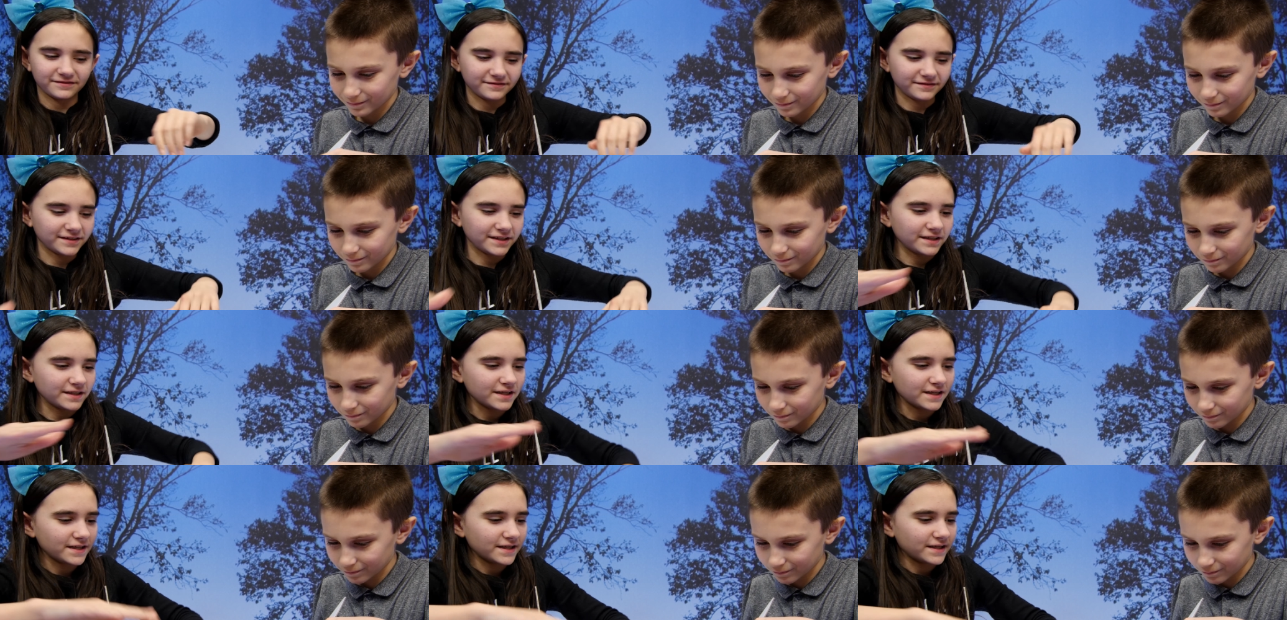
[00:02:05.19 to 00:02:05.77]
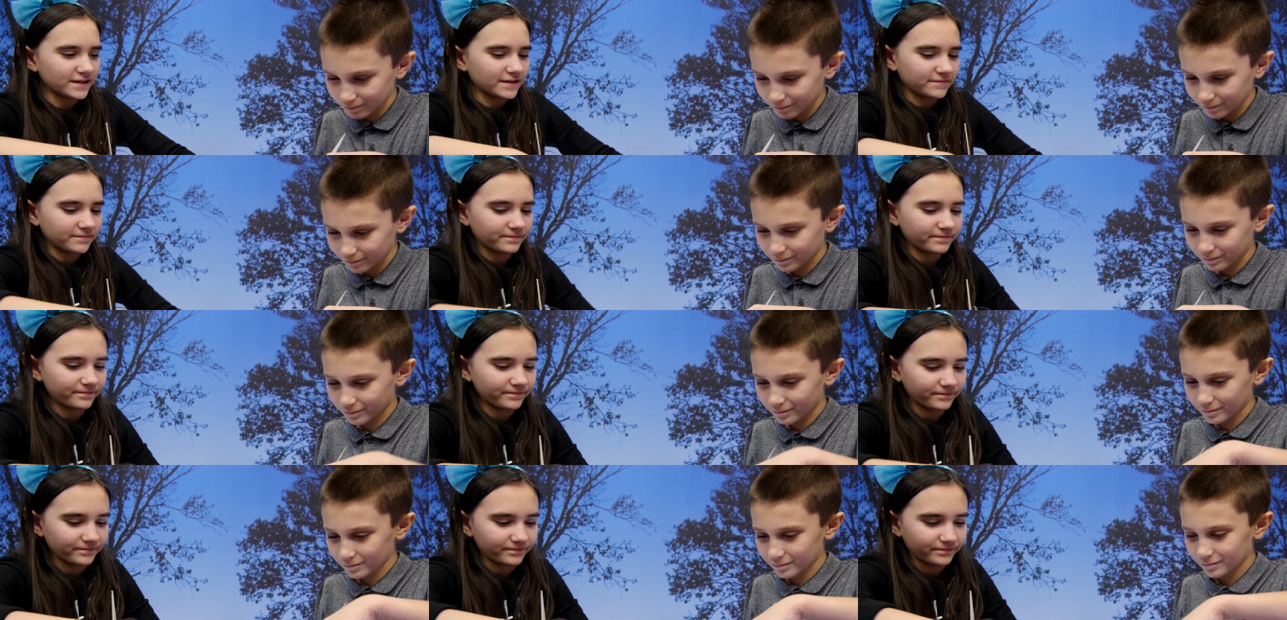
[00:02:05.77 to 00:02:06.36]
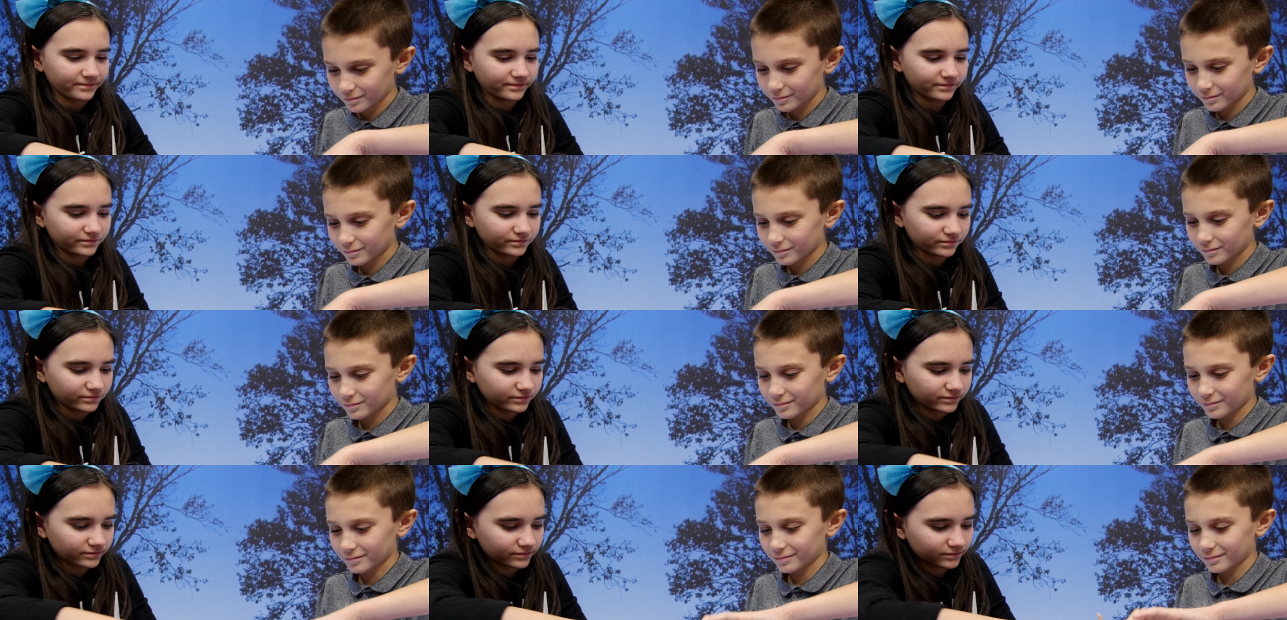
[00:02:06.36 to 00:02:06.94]

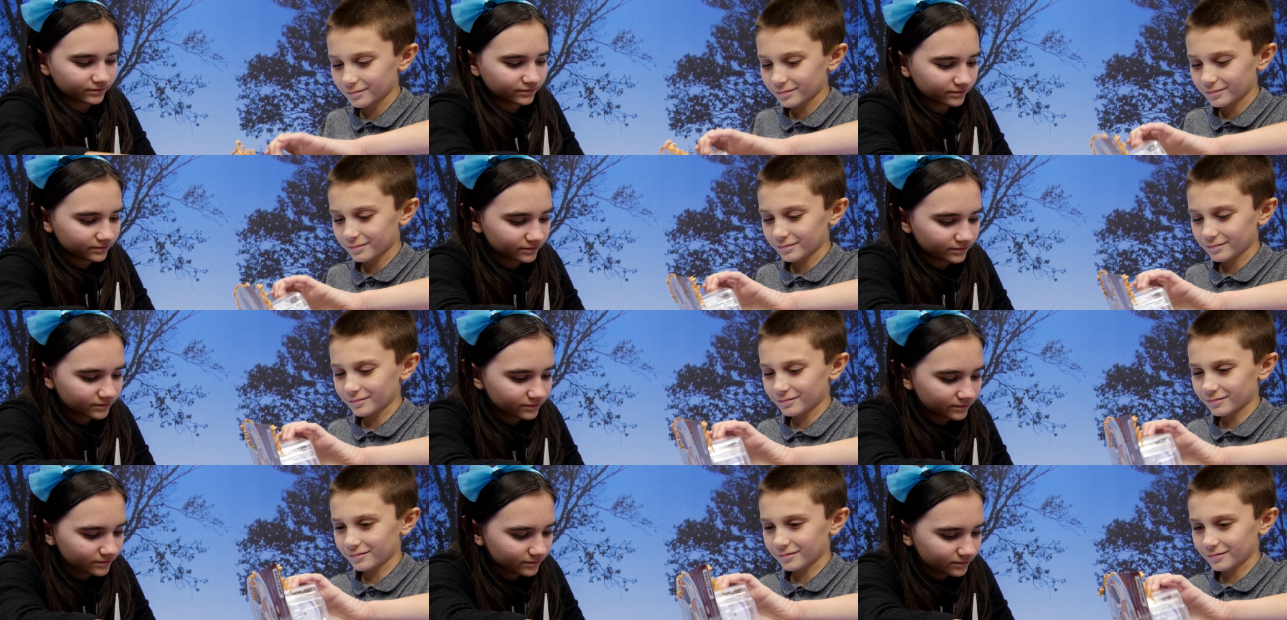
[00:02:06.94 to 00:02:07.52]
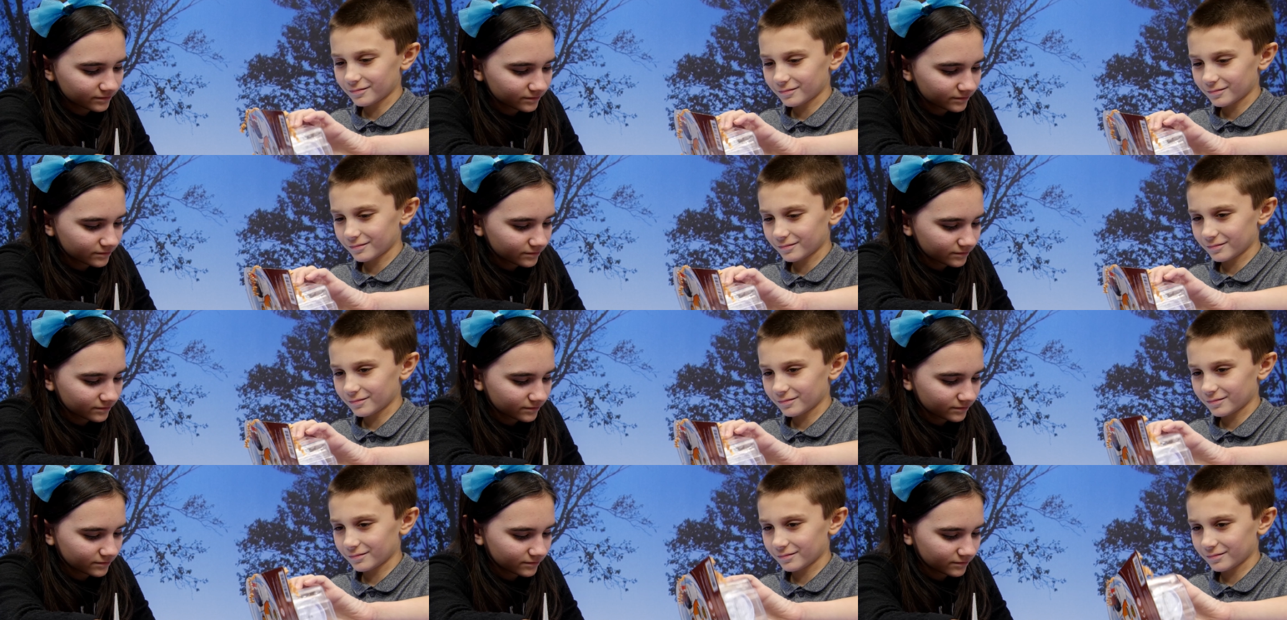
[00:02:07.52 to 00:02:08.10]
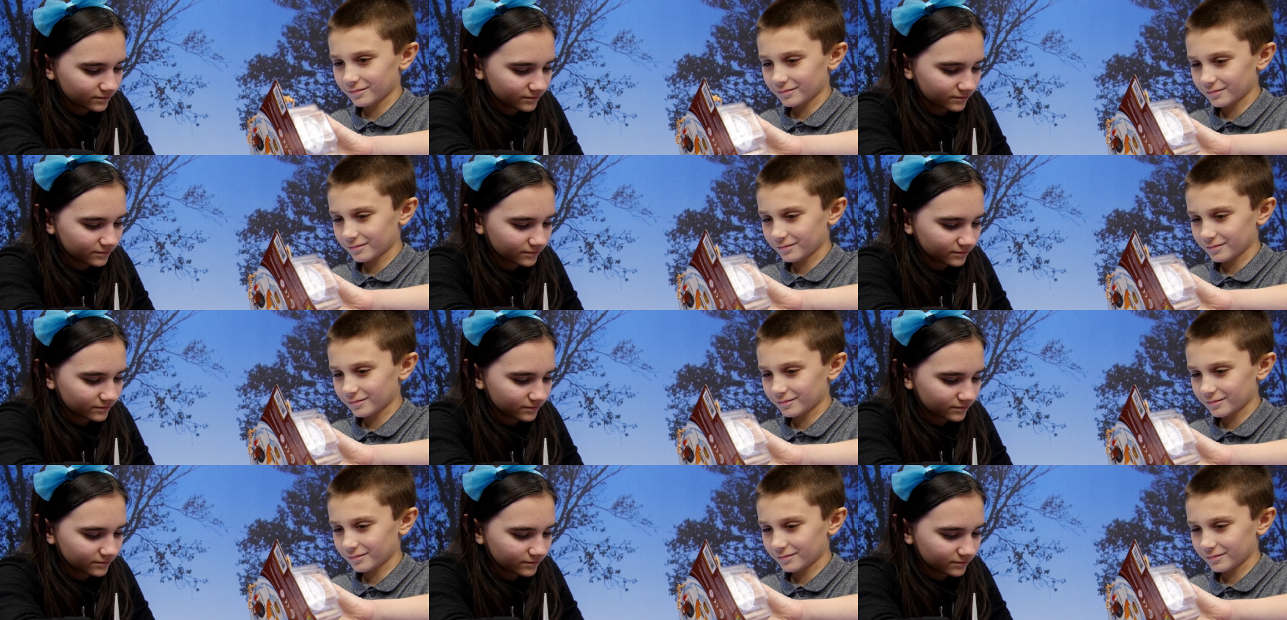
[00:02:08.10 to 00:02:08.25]
Nobody speaks.